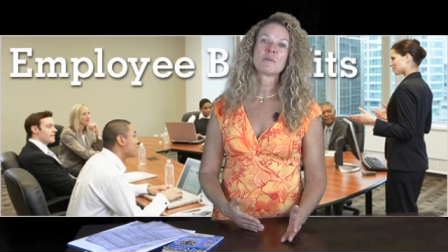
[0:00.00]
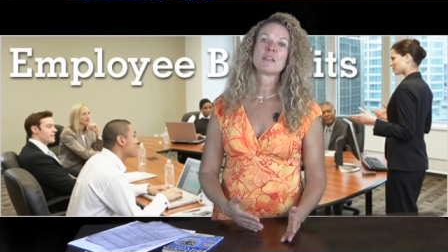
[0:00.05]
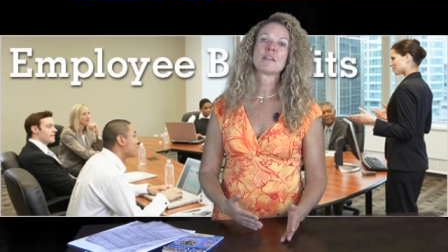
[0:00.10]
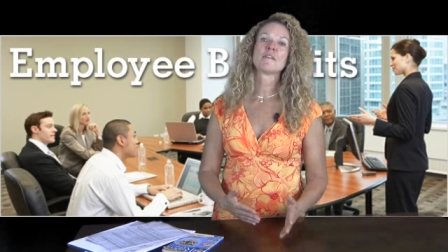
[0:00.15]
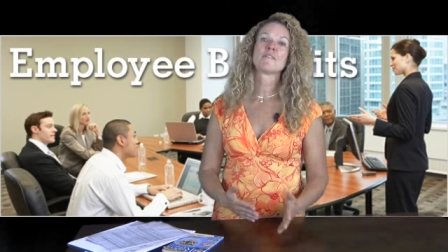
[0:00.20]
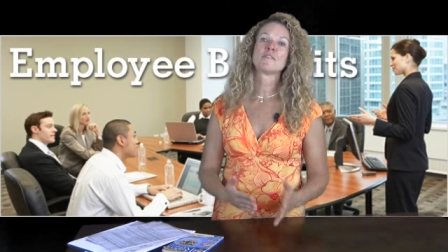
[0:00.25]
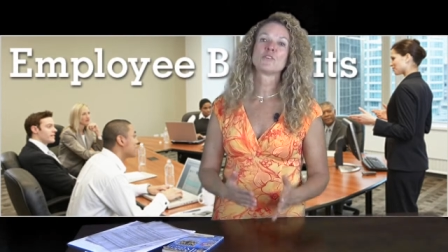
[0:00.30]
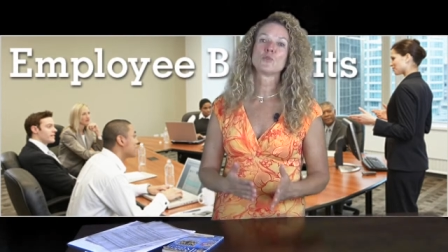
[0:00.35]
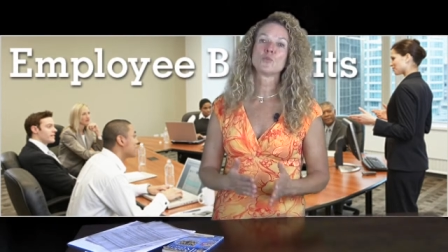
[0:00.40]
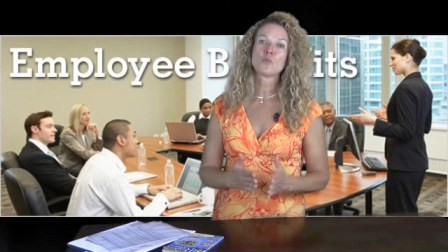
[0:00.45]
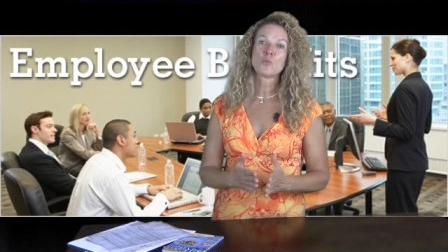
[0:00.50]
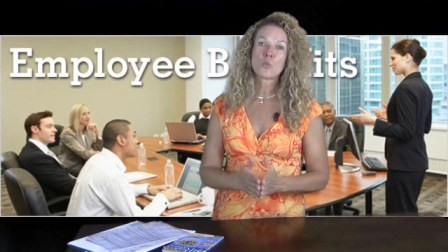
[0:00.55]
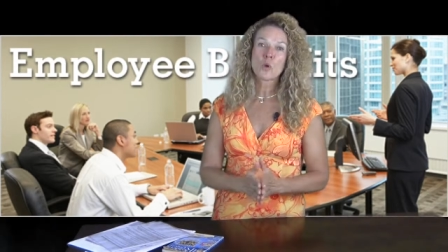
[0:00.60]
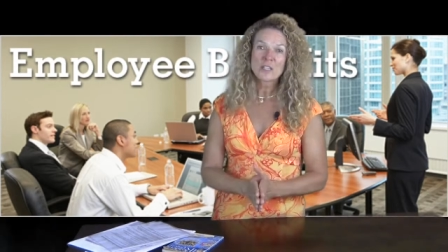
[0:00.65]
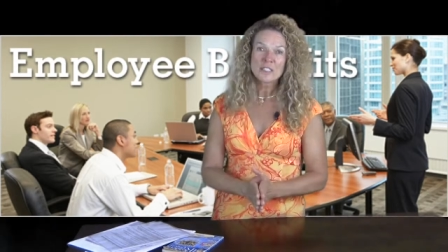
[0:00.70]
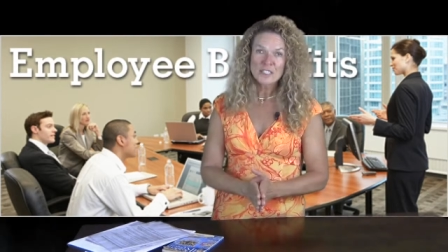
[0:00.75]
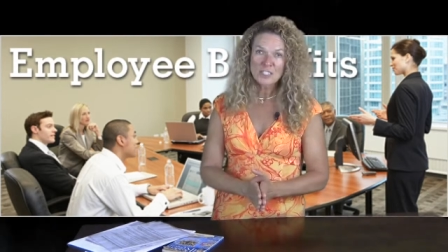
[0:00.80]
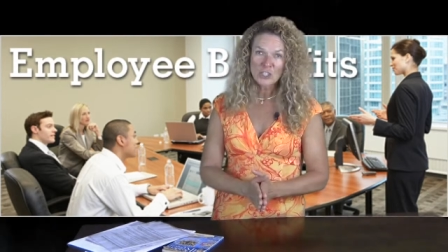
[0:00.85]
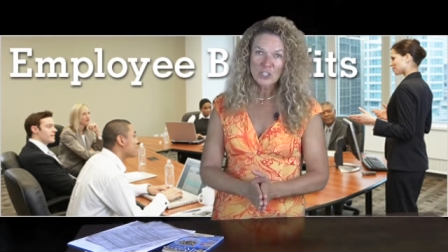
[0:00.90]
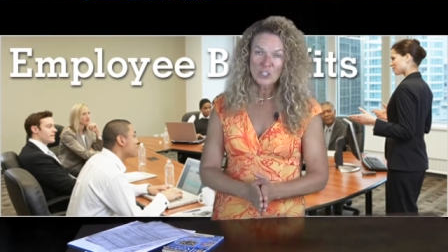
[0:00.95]
But if it
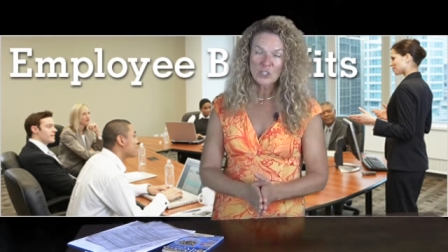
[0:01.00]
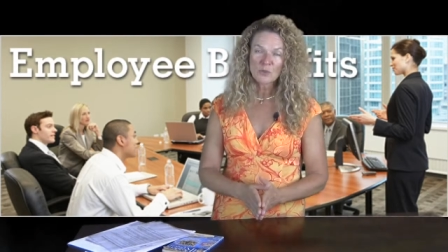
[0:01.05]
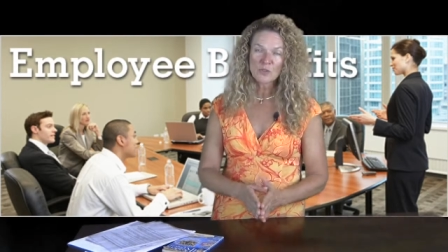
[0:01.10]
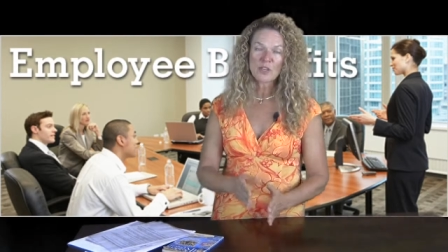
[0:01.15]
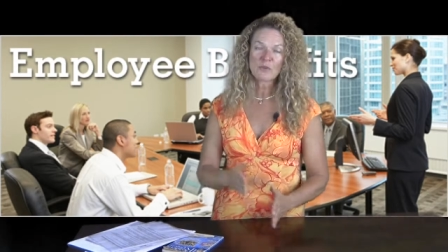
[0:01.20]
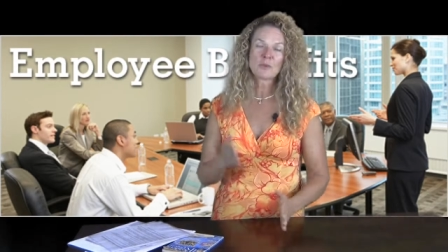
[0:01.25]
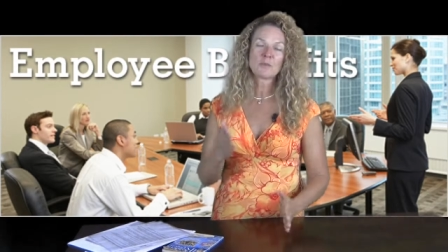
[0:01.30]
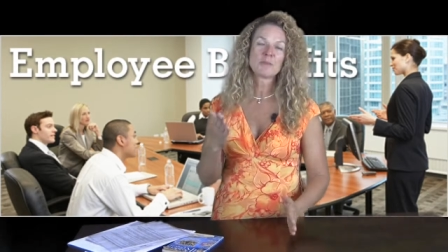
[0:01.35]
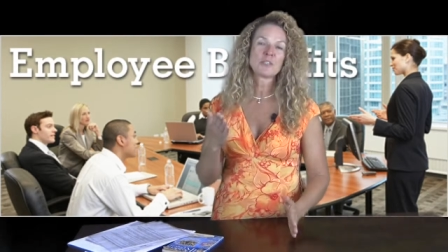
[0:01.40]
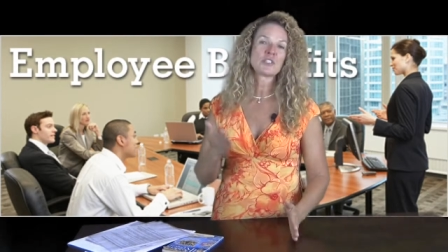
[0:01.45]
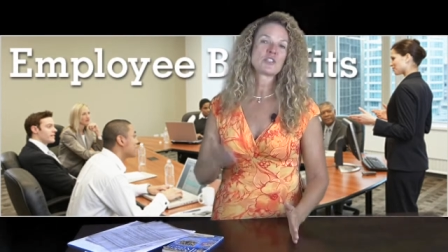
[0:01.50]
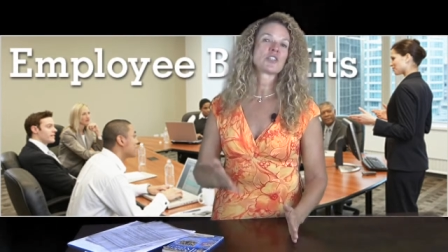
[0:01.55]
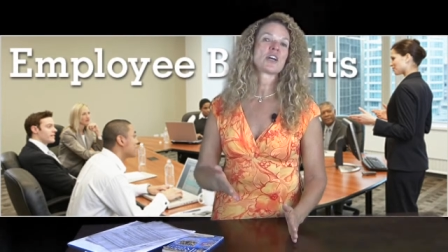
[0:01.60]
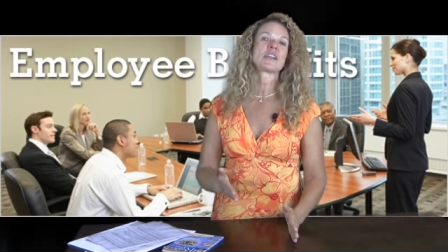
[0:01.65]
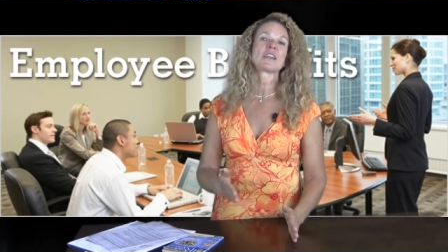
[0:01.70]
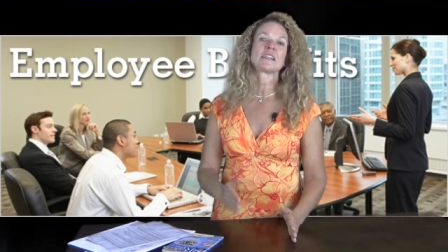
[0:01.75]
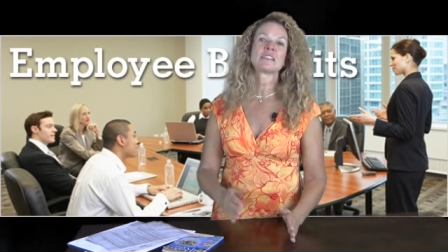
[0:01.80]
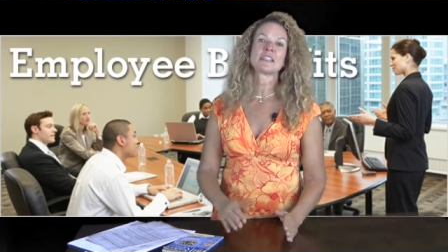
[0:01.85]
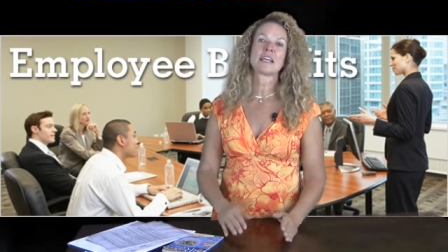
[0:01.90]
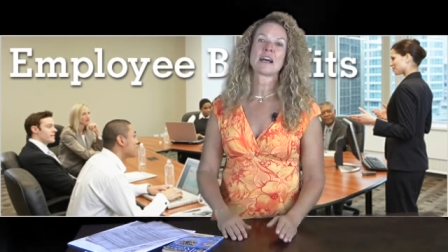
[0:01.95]
wasn't you, they would be
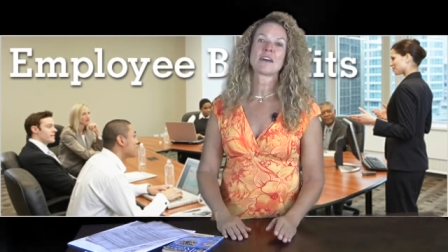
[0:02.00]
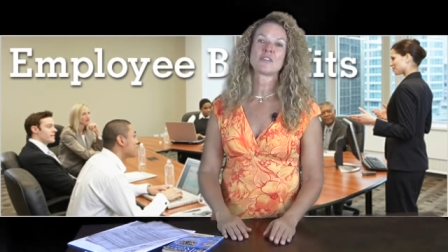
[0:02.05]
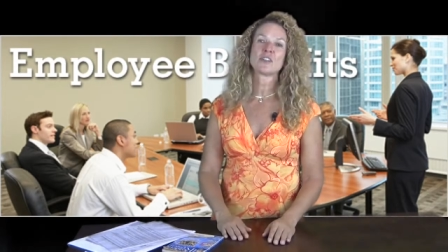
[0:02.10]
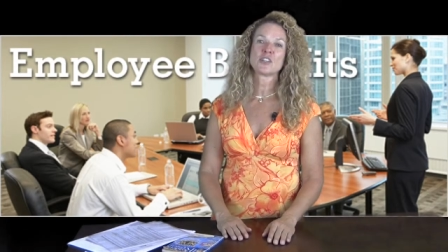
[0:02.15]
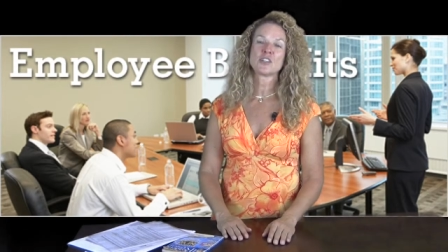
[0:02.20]
shutting down